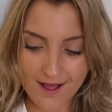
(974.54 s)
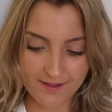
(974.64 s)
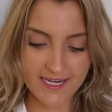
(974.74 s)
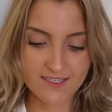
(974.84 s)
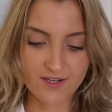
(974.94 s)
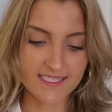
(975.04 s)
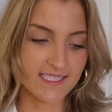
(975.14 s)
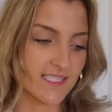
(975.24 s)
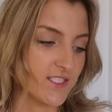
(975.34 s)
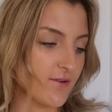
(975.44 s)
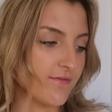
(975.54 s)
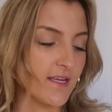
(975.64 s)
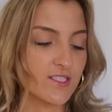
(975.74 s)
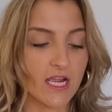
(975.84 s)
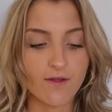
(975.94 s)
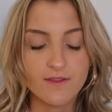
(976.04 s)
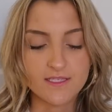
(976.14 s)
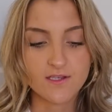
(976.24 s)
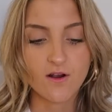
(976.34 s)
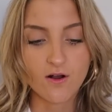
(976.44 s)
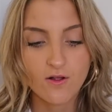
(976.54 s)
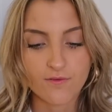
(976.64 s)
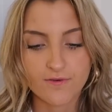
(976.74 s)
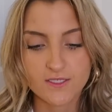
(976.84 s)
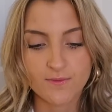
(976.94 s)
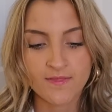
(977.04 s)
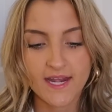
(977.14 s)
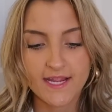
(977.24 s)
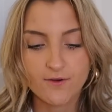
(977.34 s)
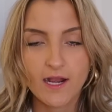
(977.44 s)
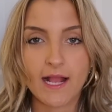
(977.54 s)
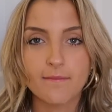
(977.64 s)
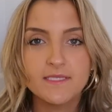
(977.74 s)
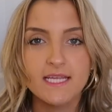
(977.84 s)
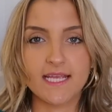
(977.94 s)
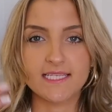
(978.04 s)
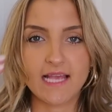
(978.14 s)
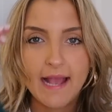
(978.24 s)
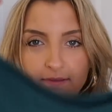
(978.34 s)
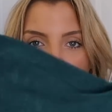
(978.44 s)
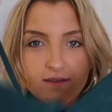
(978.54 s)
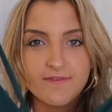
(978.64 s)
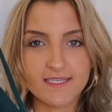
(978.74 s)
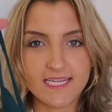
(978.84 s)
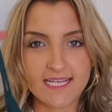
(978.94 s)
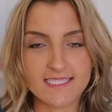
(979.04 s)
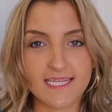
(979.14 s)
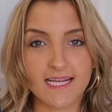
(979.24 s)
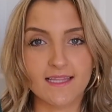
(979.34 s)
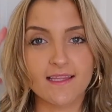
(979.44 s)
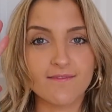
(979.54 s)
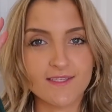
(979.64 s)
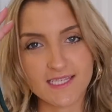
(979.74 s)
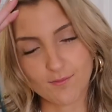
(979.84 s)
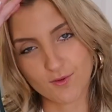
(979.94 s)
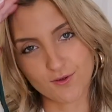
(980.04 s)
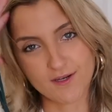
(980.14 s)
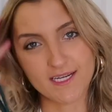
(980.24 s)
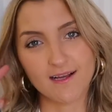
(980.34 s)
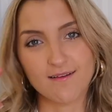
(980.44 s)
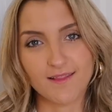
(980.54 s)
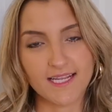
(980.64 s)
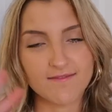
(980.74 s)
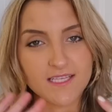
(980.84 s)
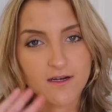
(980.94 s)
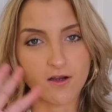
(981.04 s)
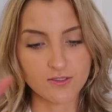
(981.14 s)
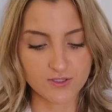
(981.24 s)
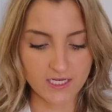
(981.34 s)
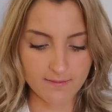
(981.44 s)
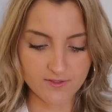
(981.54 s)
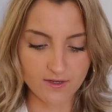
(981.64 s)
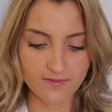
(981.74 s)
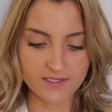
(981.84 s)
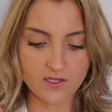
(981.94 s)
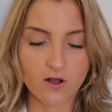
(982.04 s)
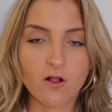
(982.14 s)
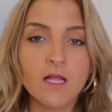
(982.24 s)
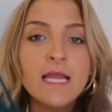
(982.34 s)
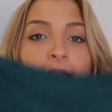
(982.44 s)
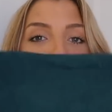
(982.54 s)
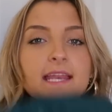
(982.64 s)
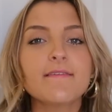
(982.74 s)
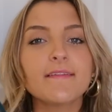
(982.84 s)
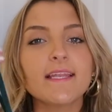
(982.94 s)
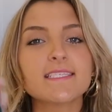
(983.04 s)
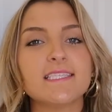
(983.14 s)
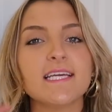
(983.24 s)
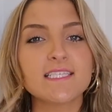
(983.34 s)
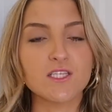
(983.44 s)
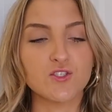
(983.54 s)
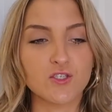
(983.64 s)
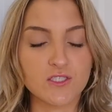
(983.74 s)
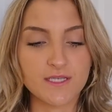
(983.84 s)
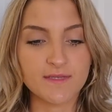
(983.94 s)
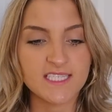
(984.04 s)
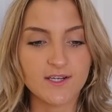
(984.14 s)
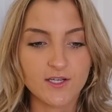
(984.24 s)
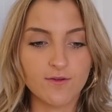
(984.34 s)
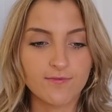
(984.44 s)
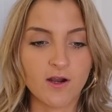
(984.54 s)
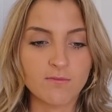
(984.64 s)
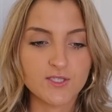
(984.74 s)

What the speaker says: holiday dresses to finish out this haul. The first one that I grabbed is absolutely fantastic. I love this emerald green color, like I've said 100 times throughout this haul. Anything that is this jersey material from